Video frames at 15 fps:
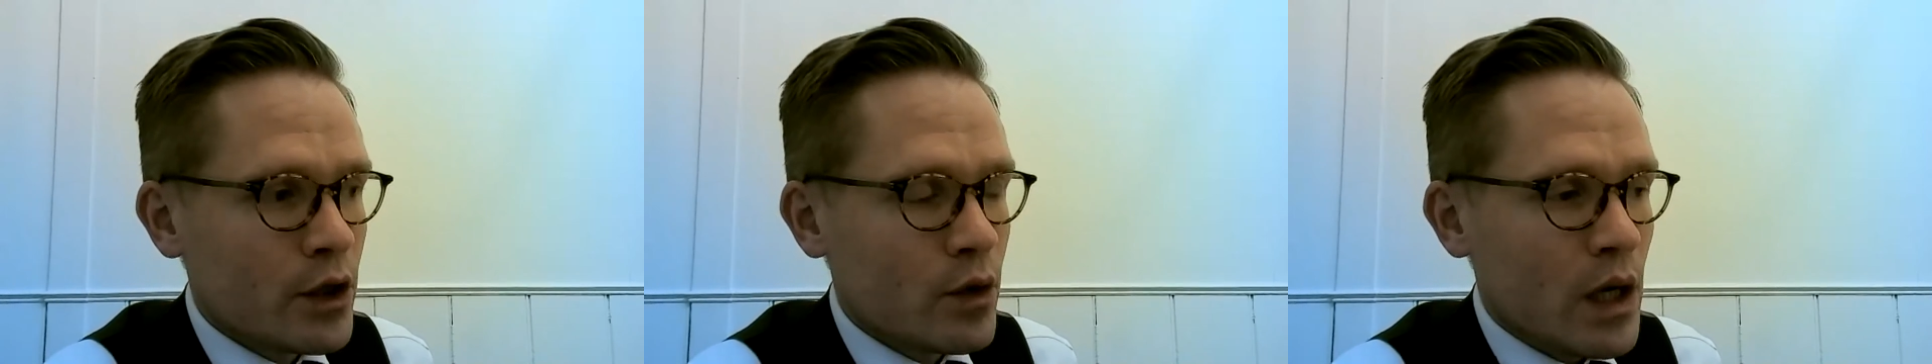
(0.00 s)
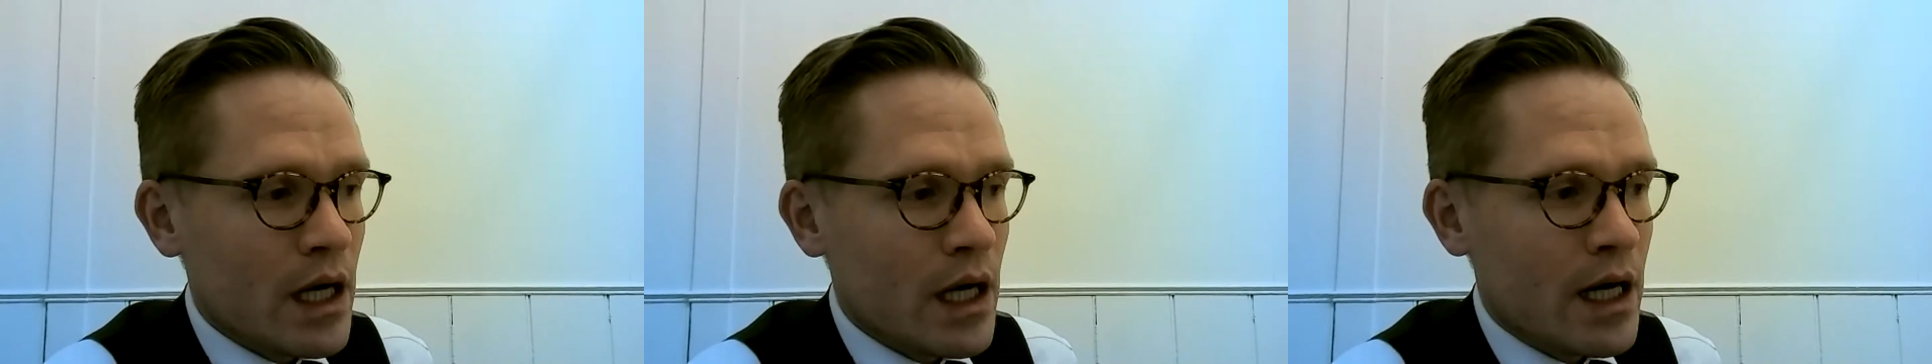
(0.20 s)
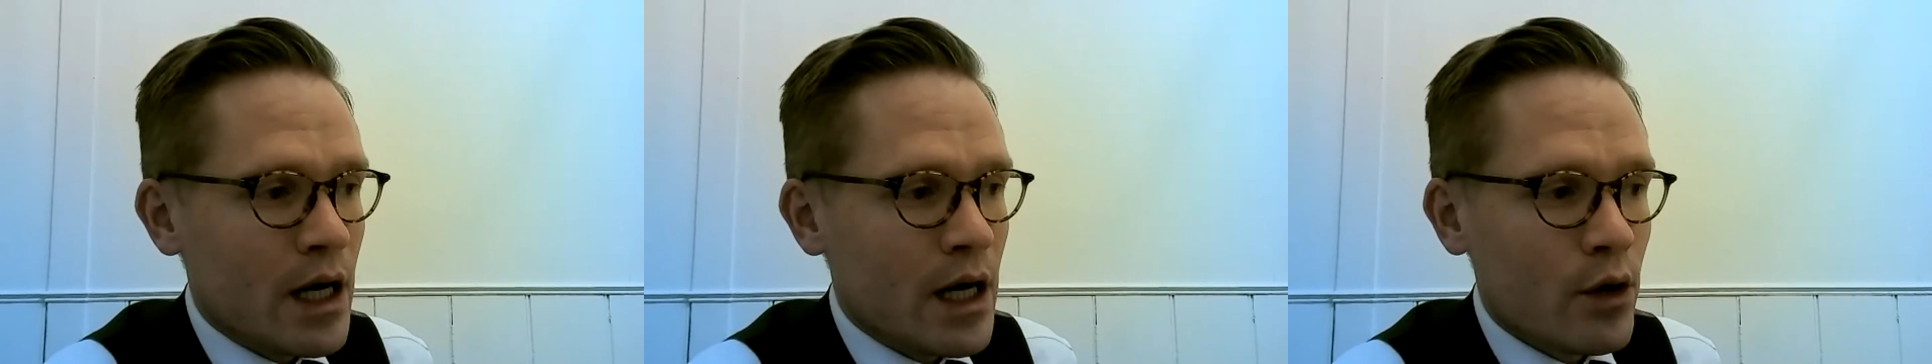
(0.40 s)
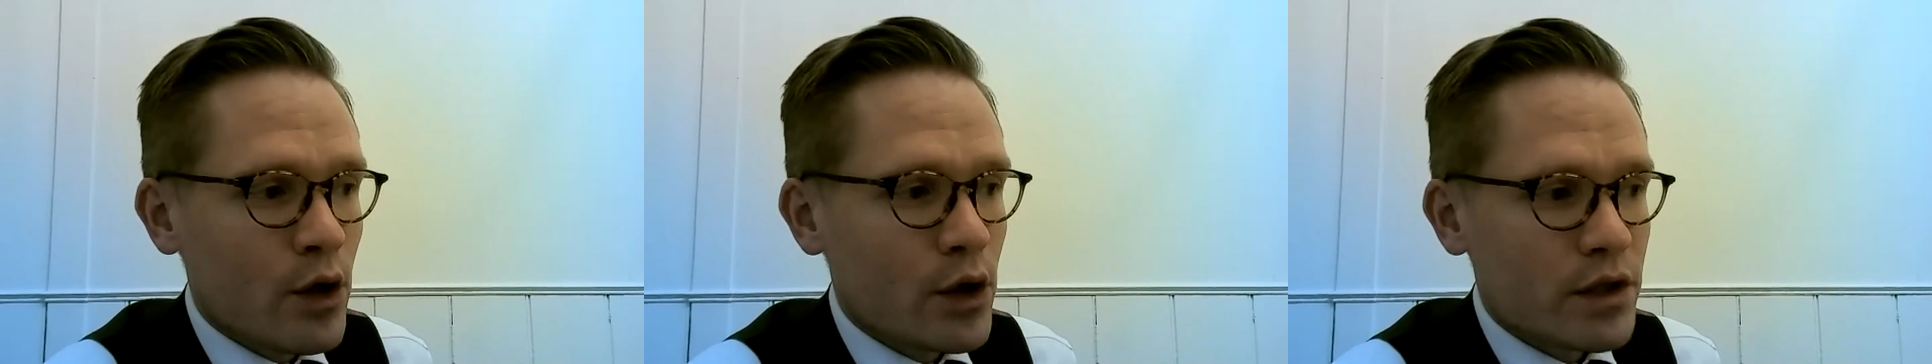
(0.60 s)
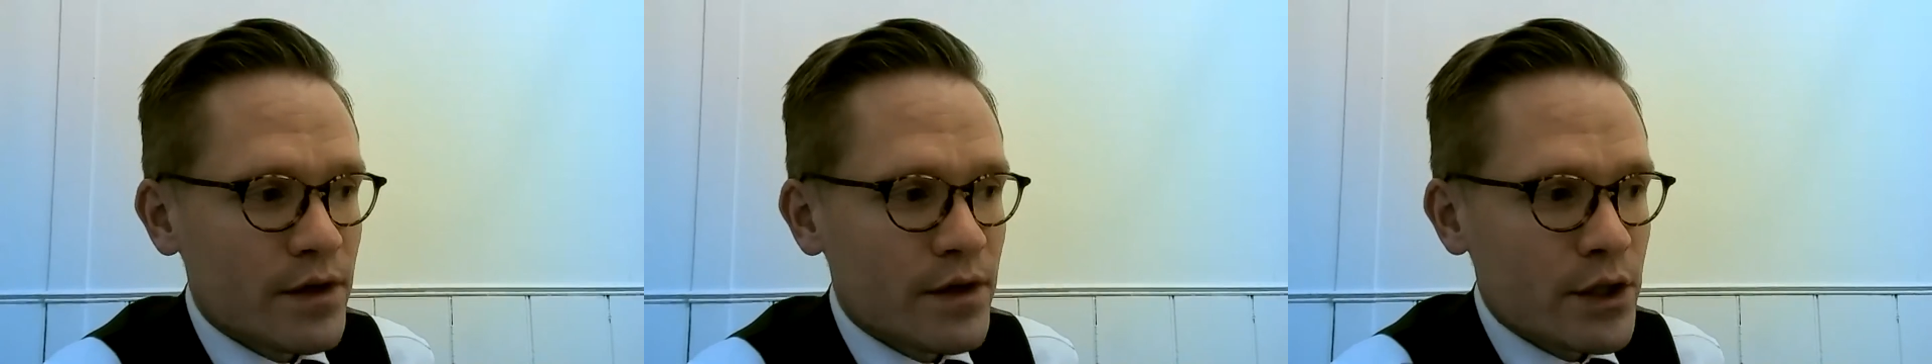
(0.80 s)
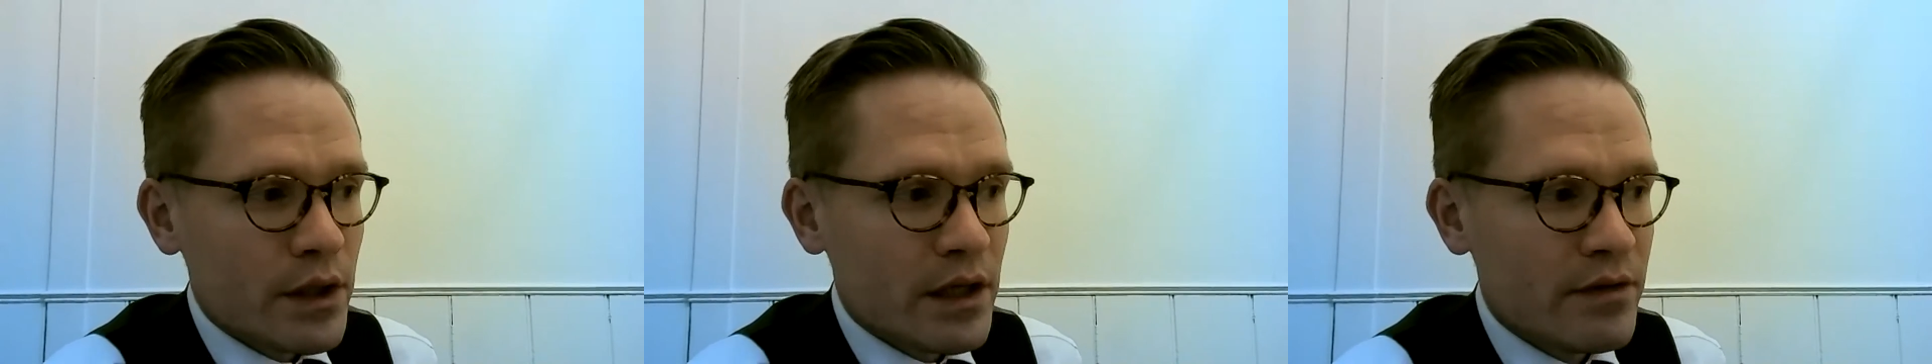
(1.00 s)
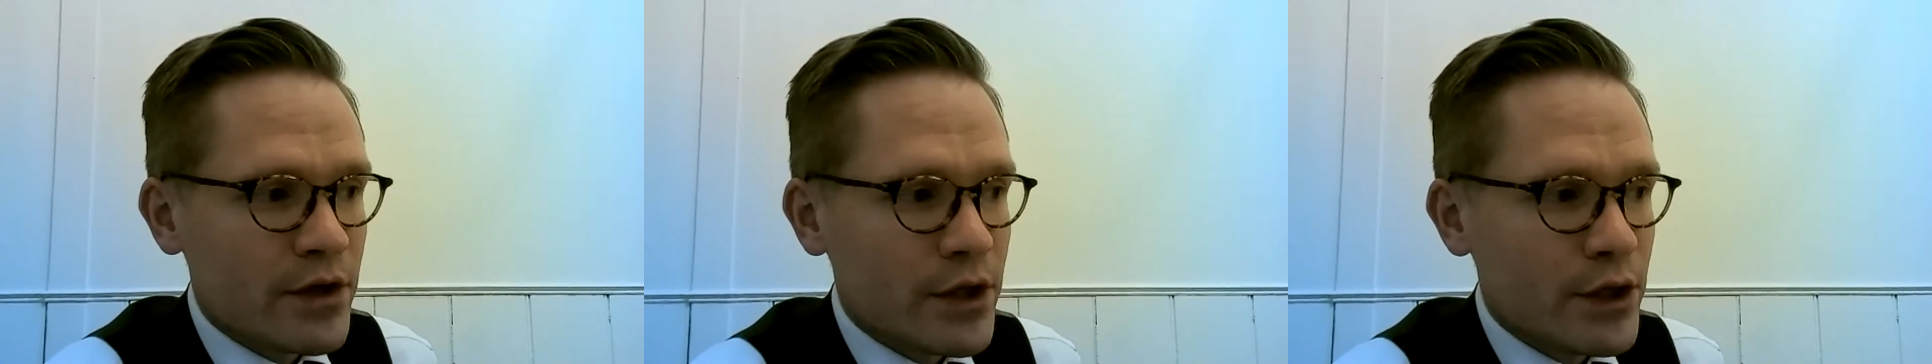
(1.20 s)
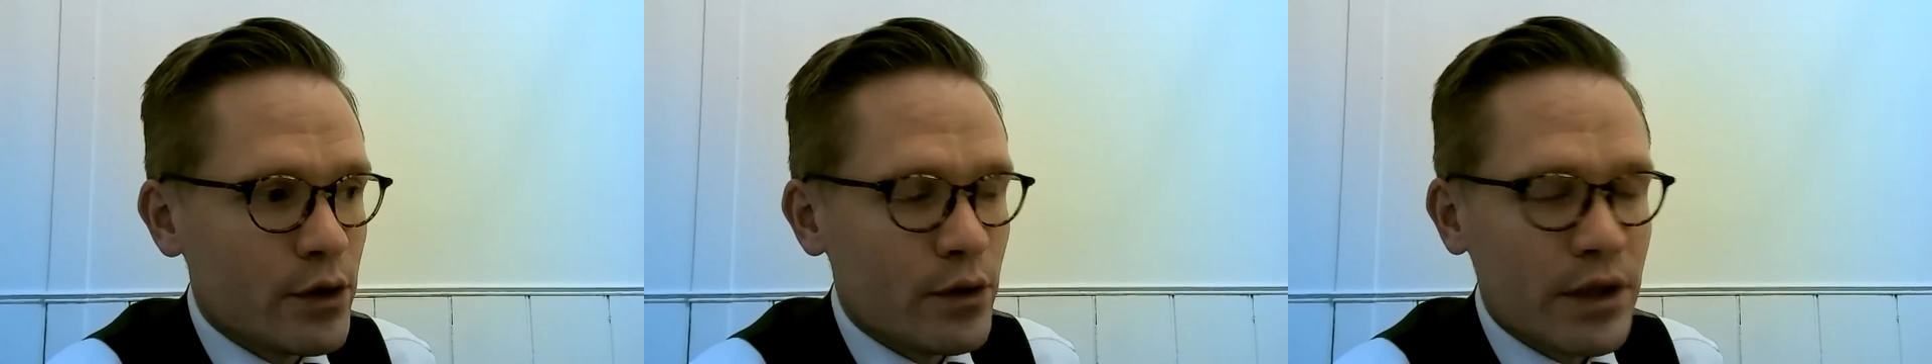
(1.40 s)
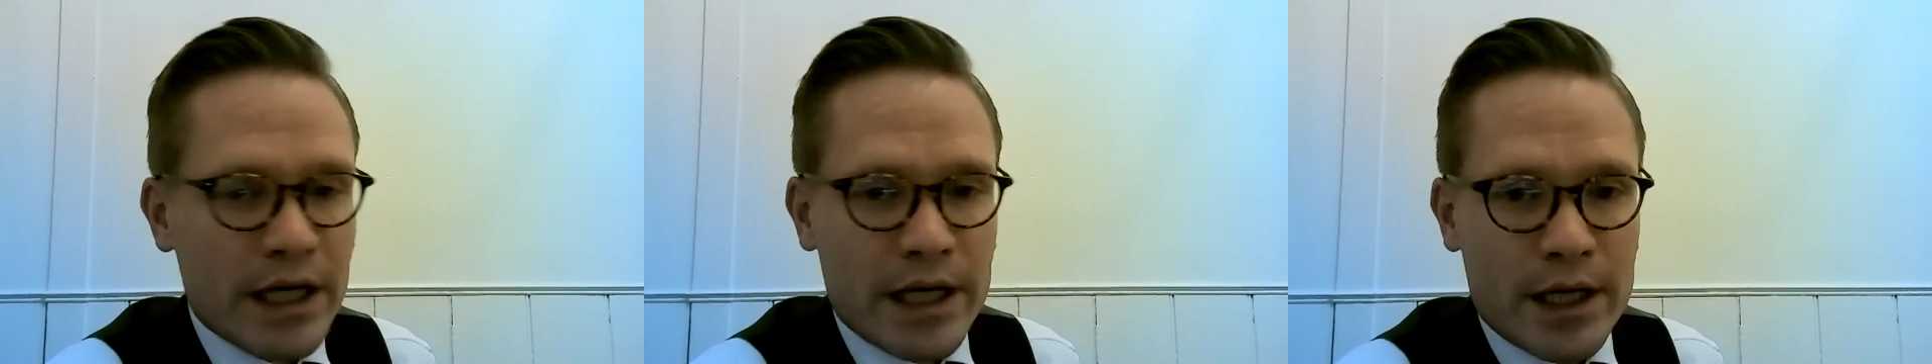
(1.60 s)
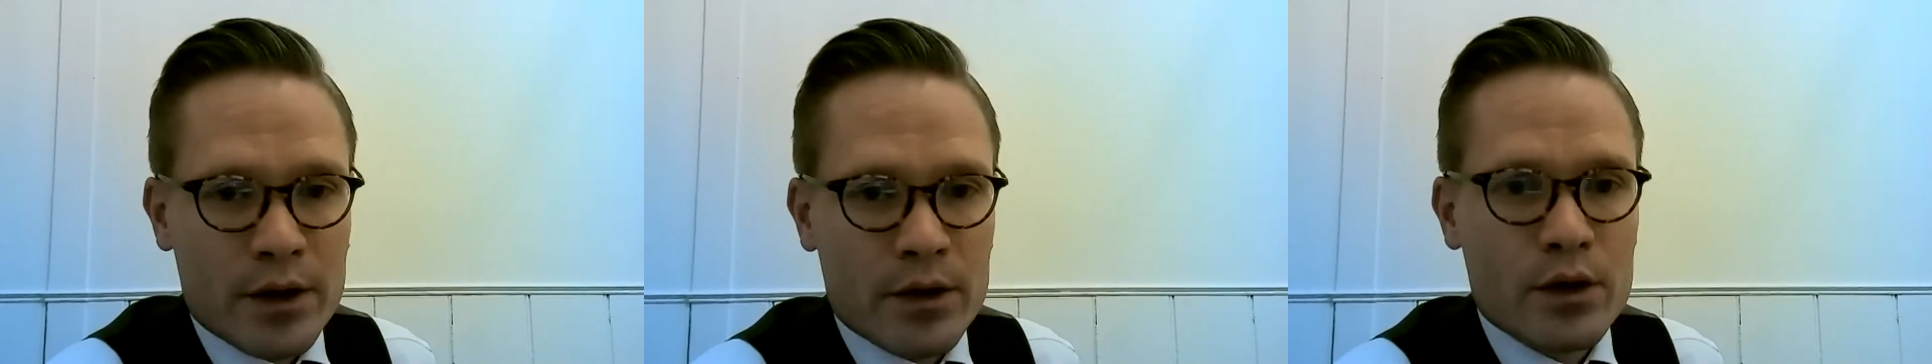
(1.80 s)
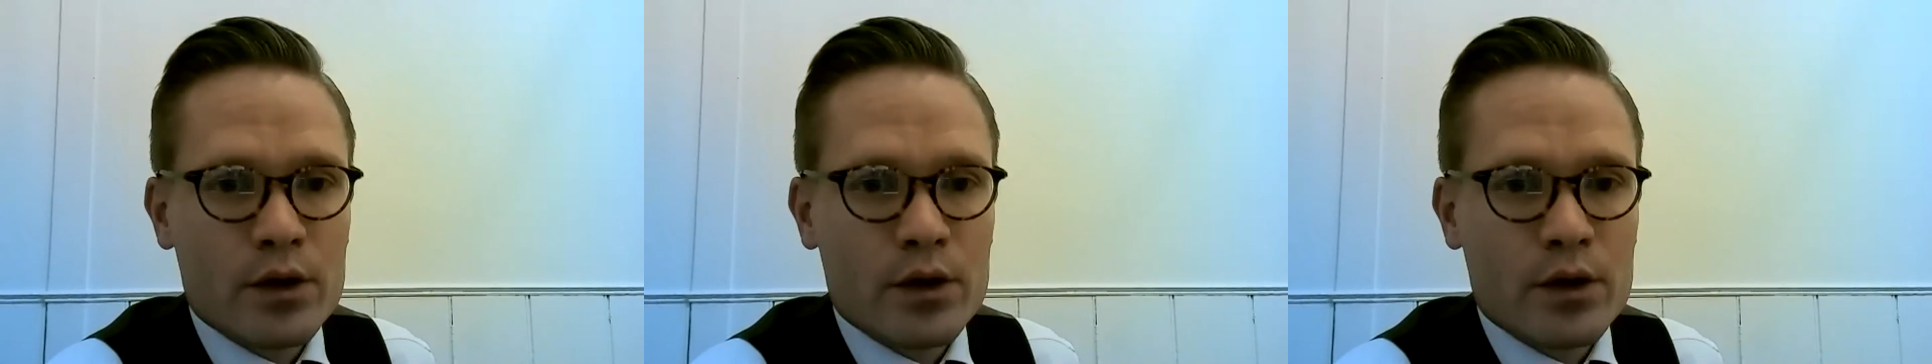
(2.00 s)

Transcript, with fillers: you know, how those of us who live in the UK